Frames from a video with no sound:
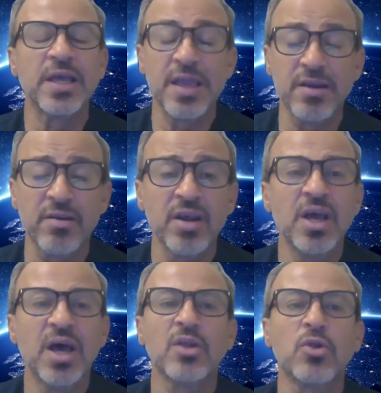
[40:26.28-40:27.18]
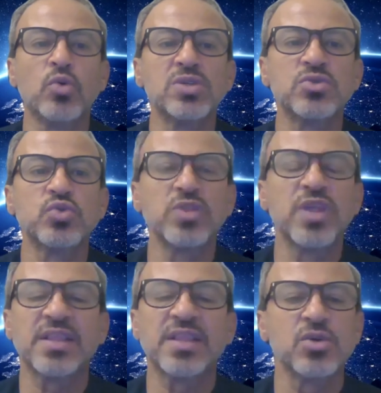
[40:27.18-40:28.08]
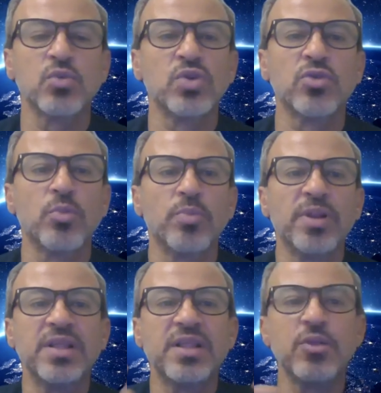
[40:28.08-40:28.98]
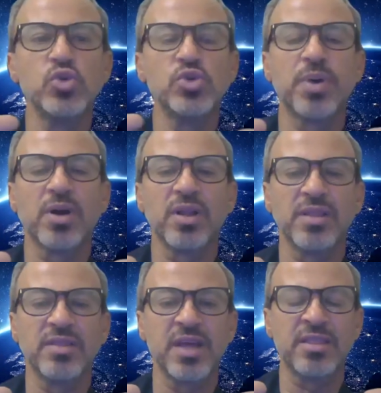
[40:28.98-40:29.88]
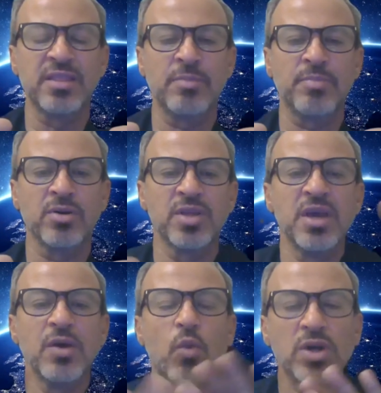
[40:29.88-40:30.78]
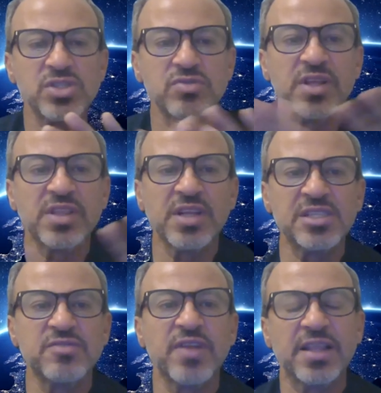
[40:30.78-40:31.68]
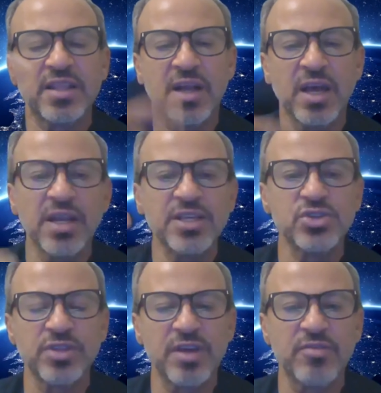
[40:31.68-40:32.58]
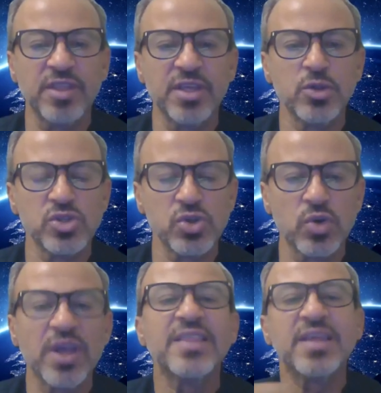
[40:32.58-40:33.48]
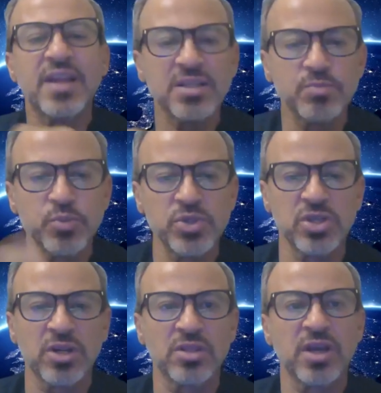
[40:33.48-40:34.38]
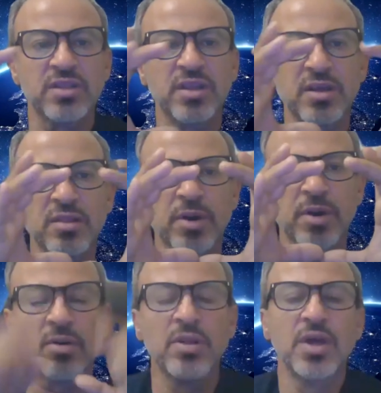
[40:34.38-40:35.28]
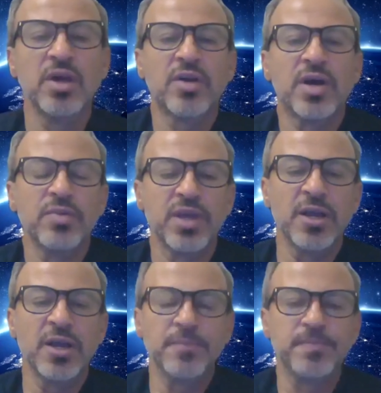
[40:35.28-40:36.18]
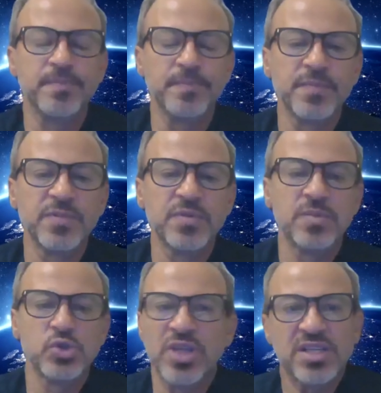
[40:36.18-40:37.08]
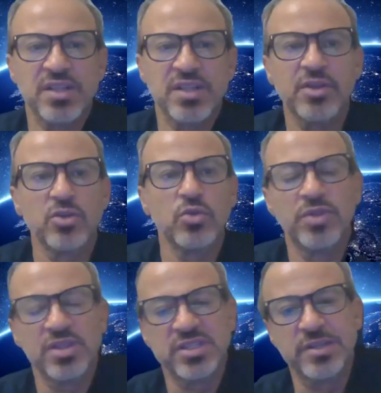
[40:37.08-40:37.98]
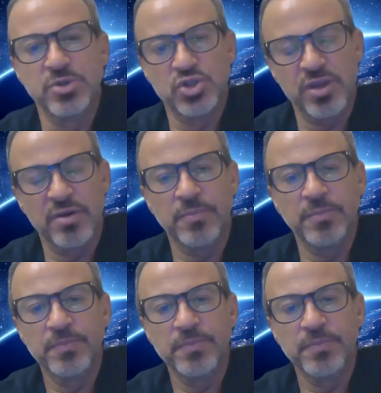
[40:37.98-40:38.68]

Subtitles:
air. I always do that with completely loose buckle at that part. Once the retina is flat and I lasered, everything looks okay, then I start tightening the buckle around the eye. So it has nothing to do with the slippage there.